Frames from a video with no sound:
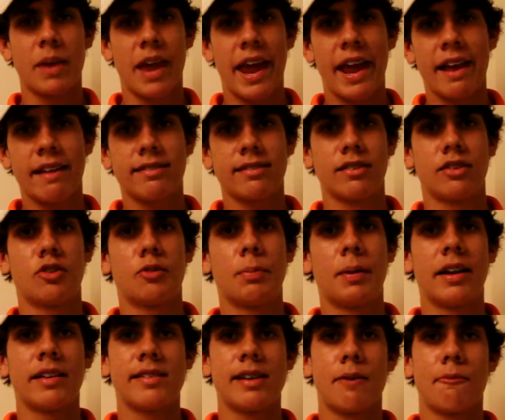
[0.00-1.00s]
cast the
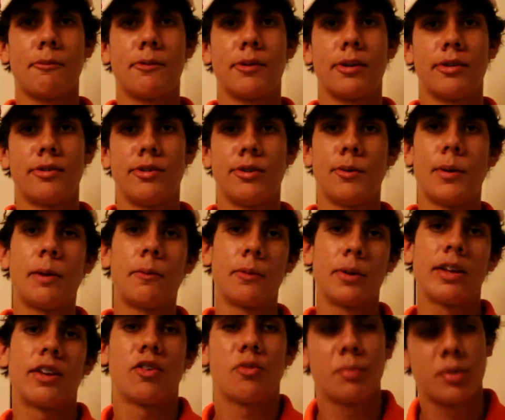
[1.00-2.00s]
spots I wanted to. I won't
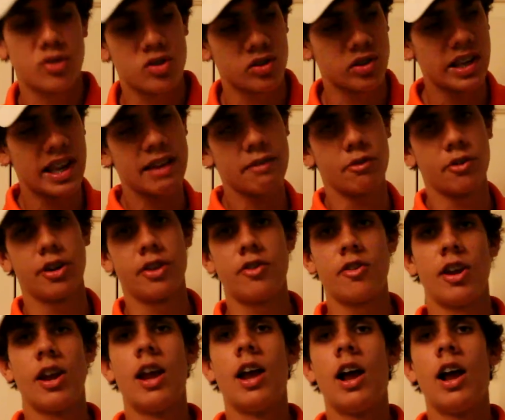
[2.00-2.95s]
get as much leverage.